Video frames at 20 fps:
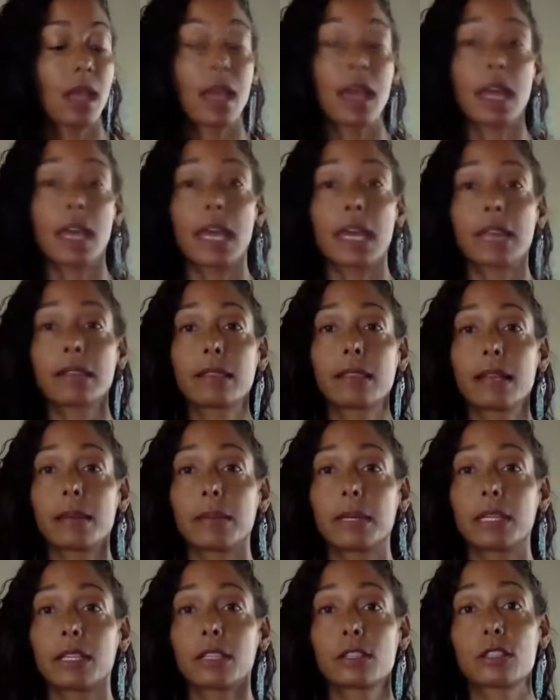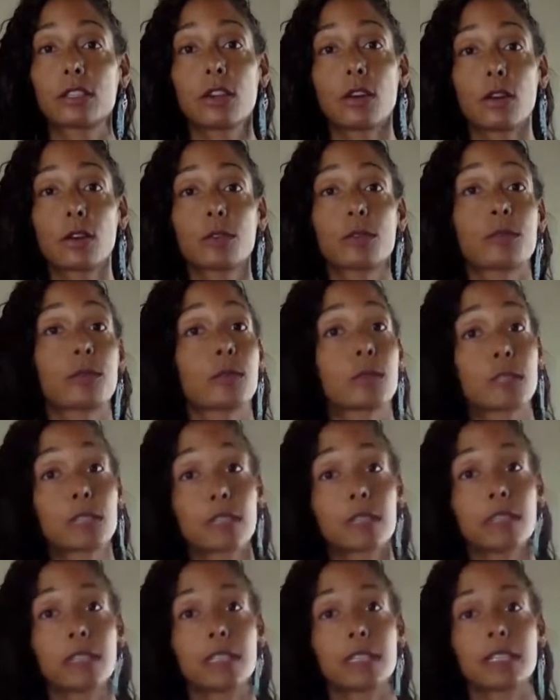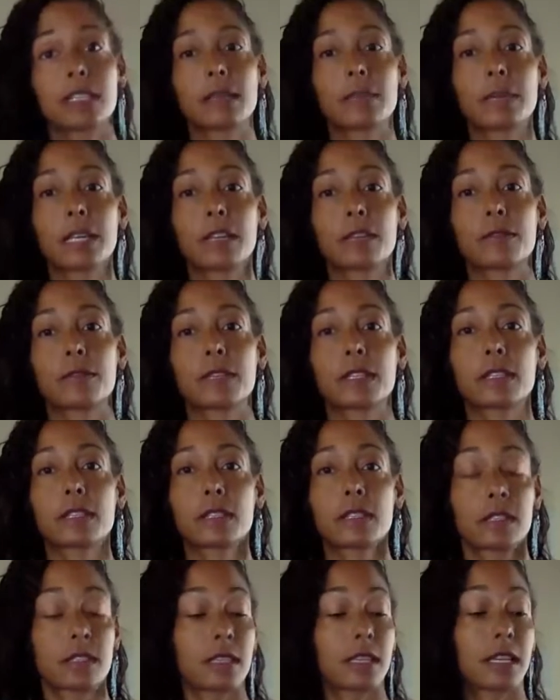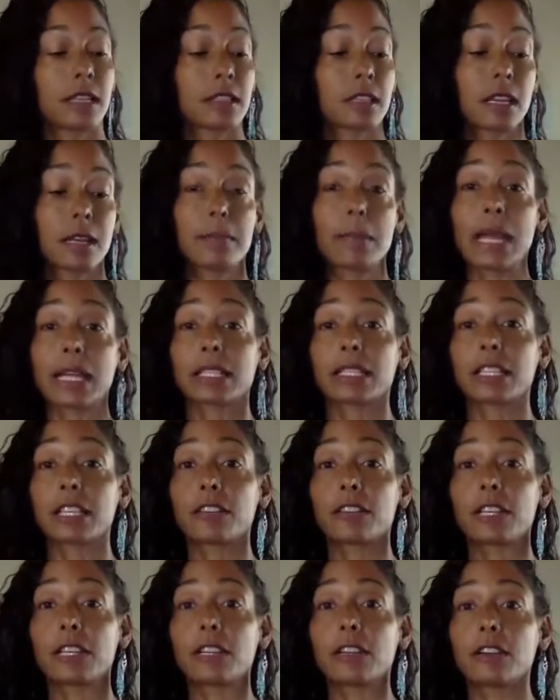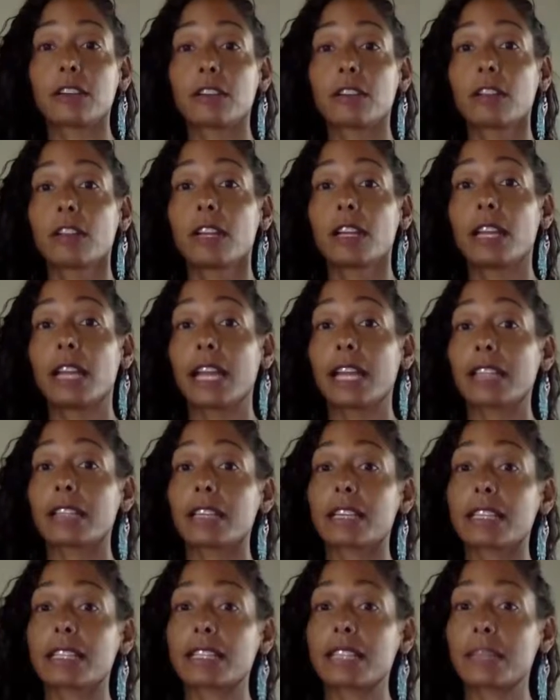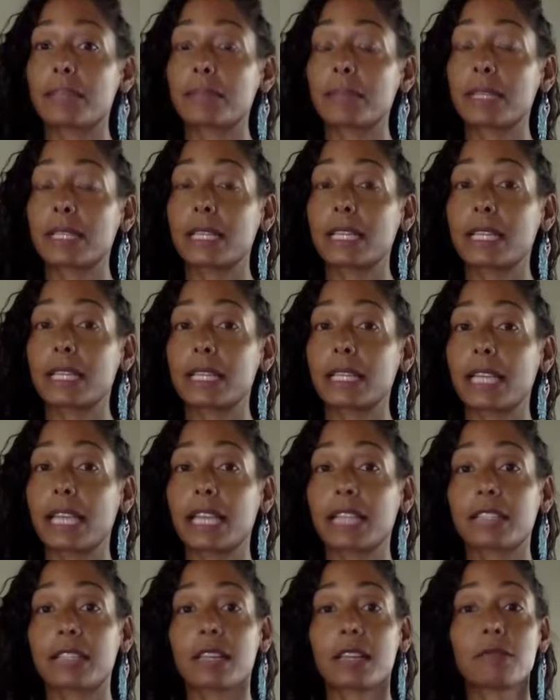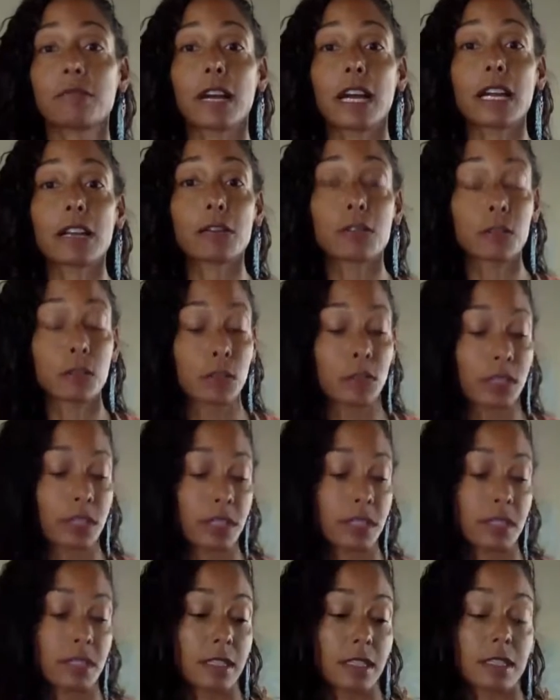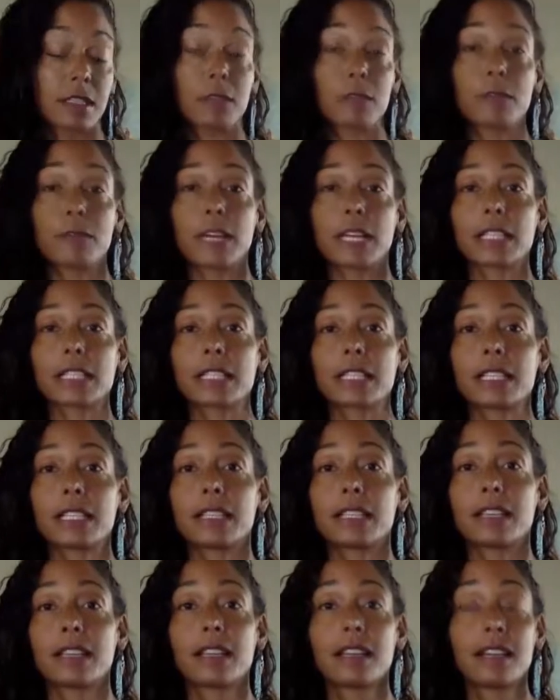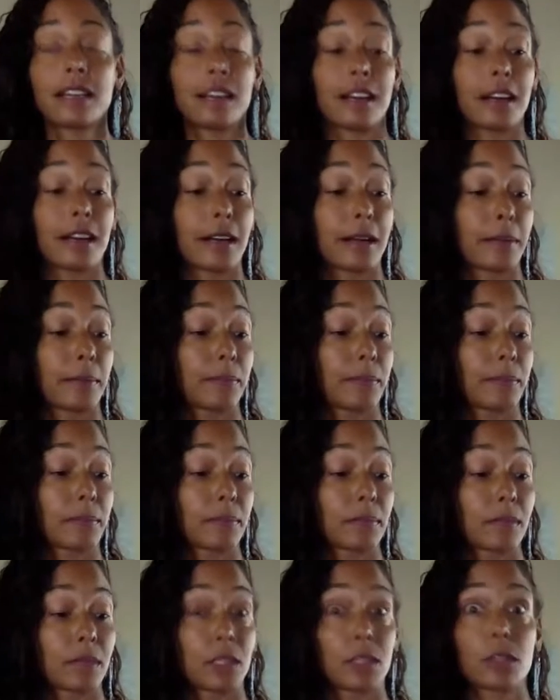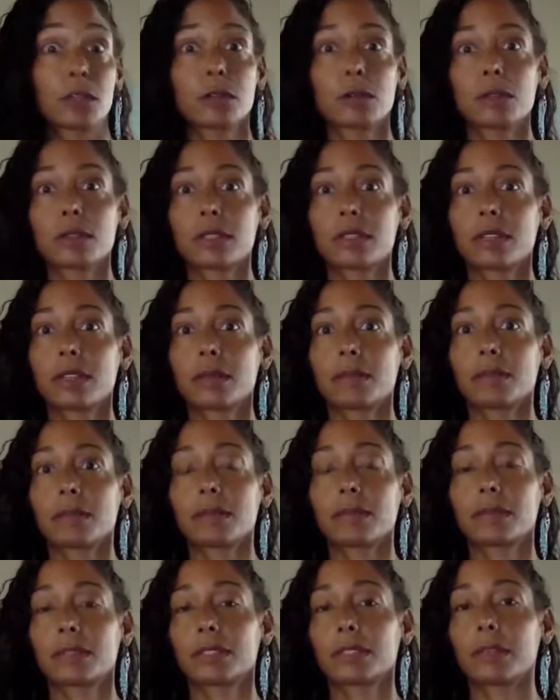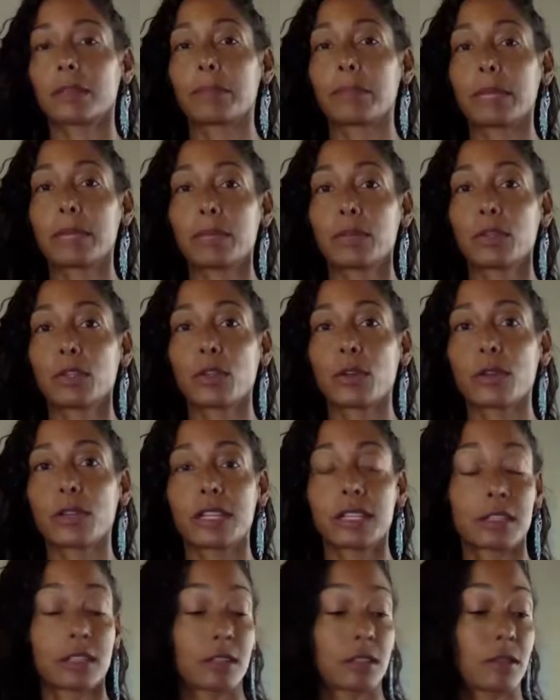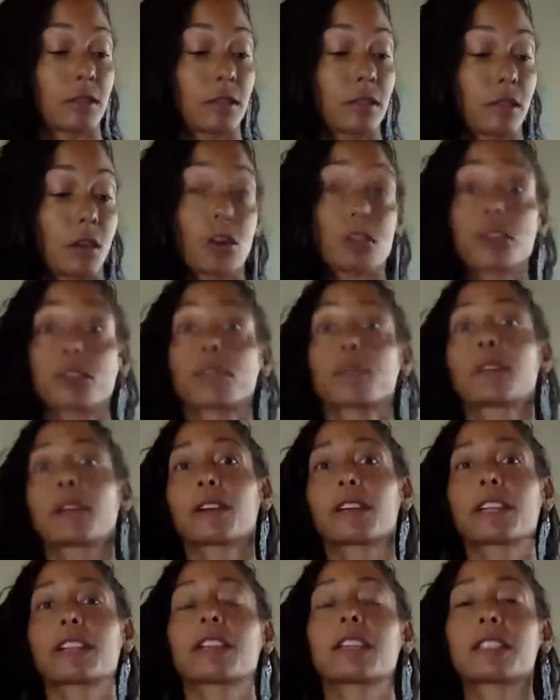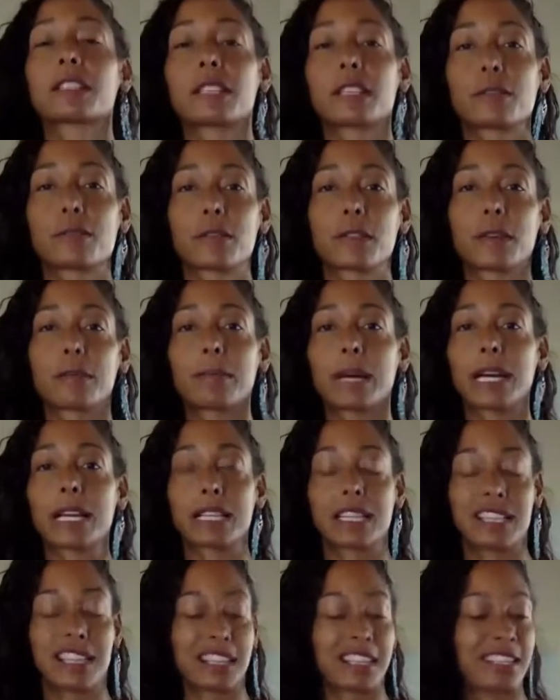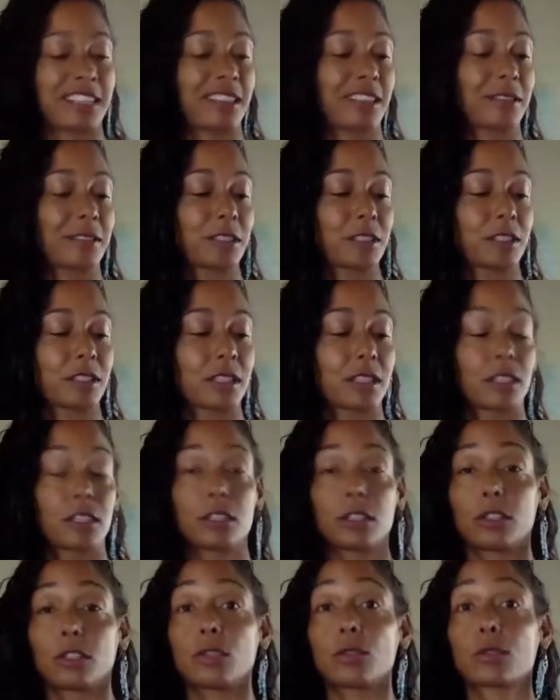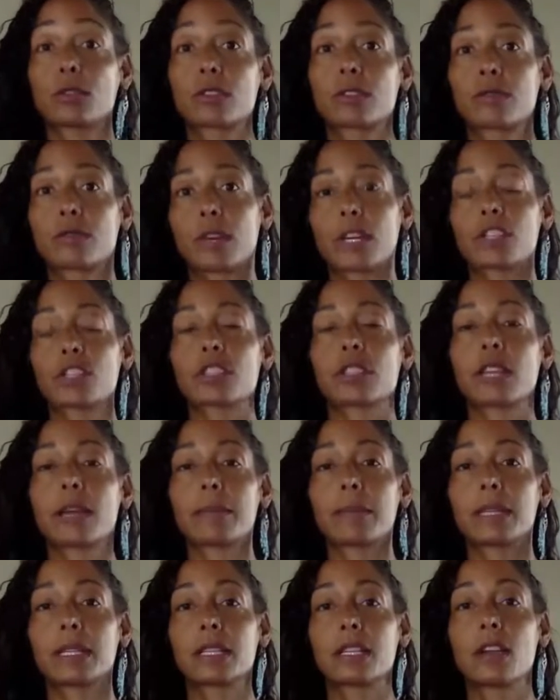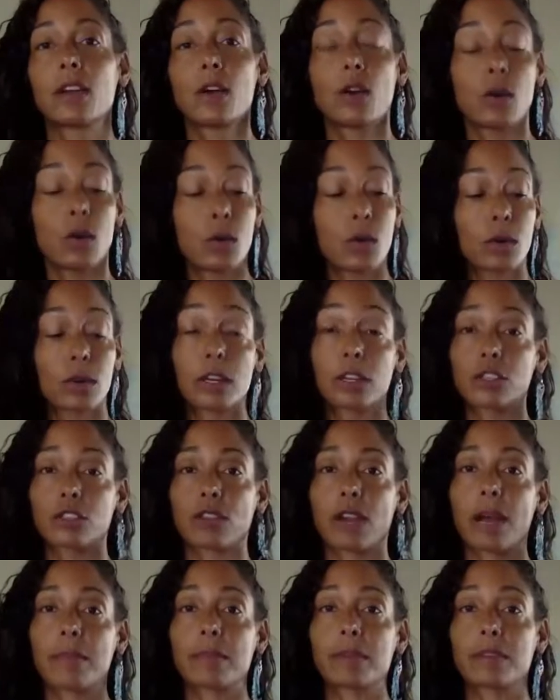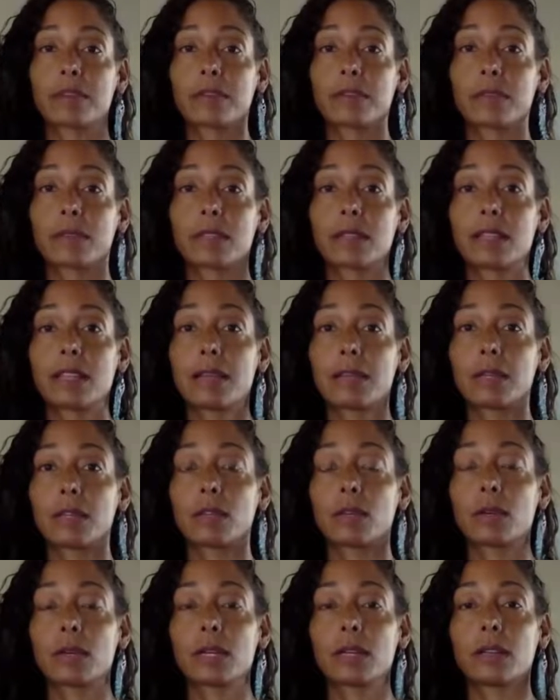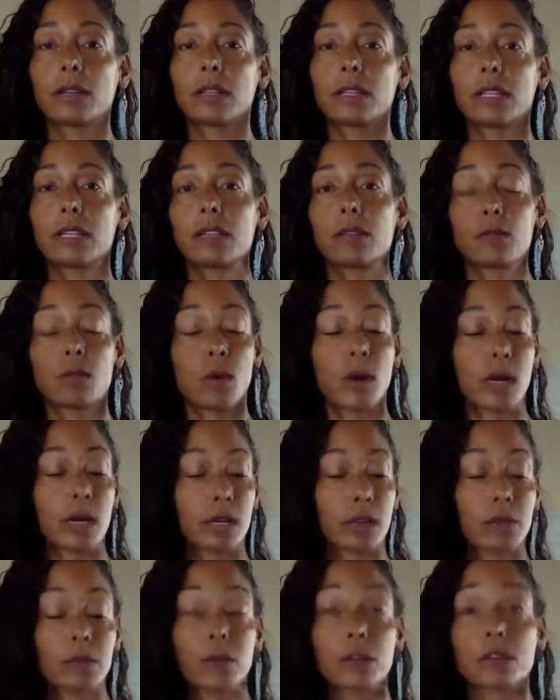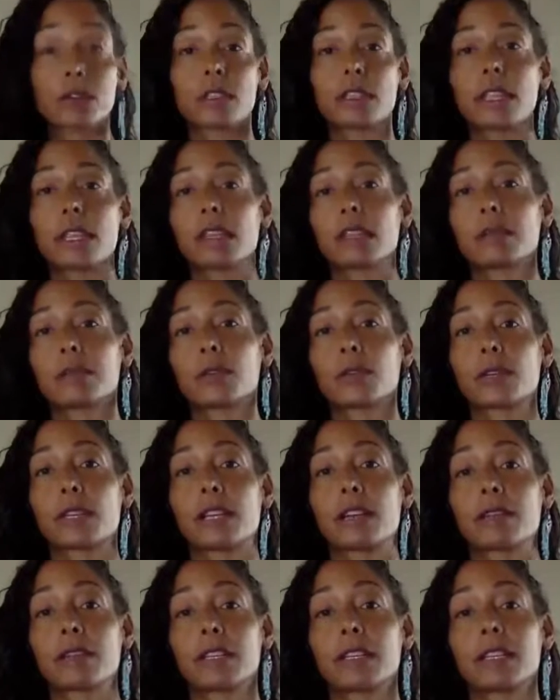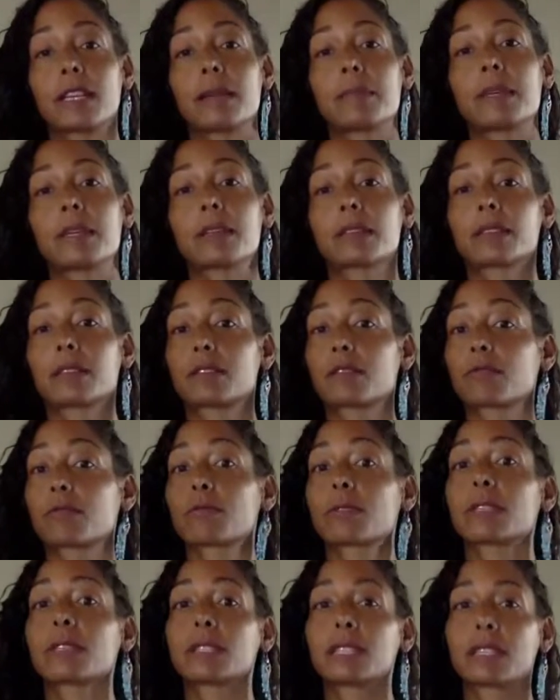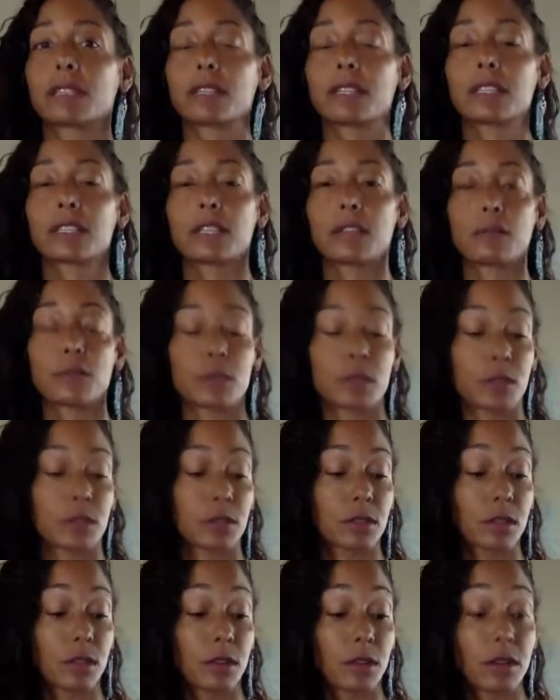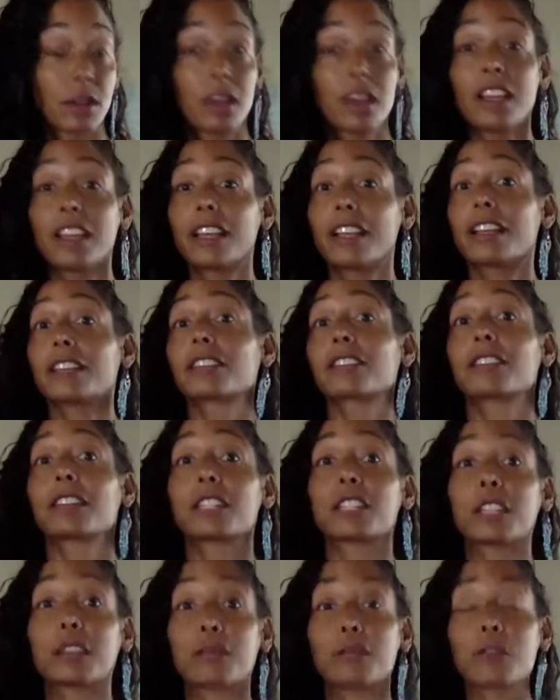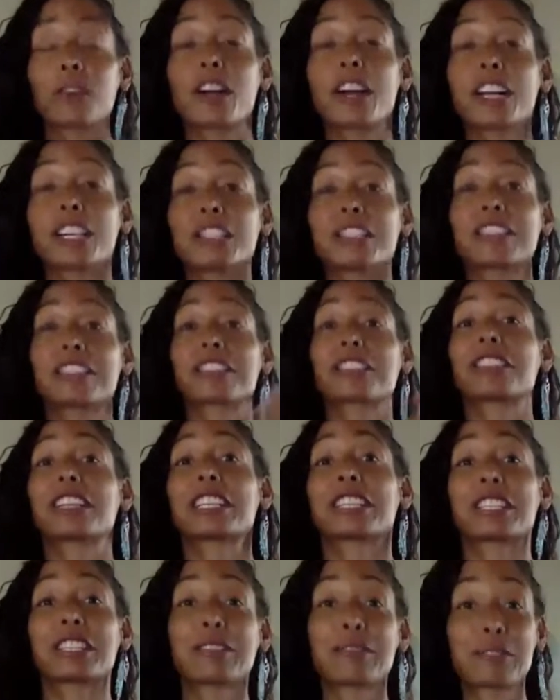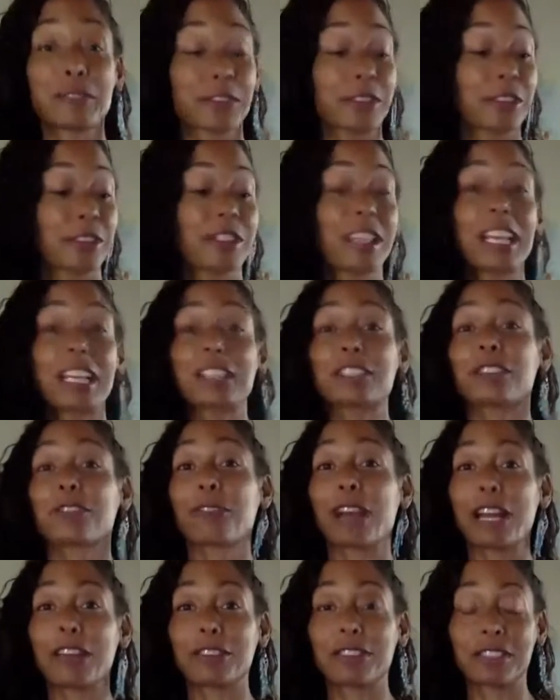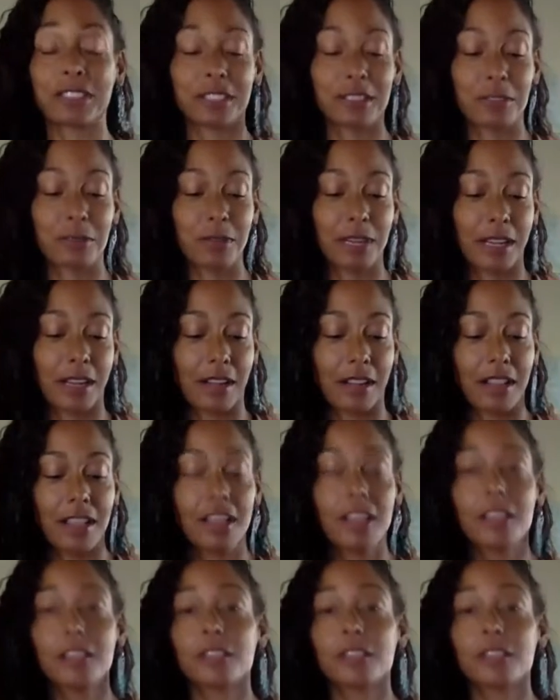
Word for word: and lemon is known for its cleansing benefits. It's antibacterial, antiseptic, antiviral, it's a disinfectant, um, you know, s- uh, some people know that it's also very cleansing for the body. I to use fresh lemon or a drop of lemon oil in water first thing in the morning every day because it's really cleansing for you. So it's cleansing for us, it's cleansing for the things around us as well.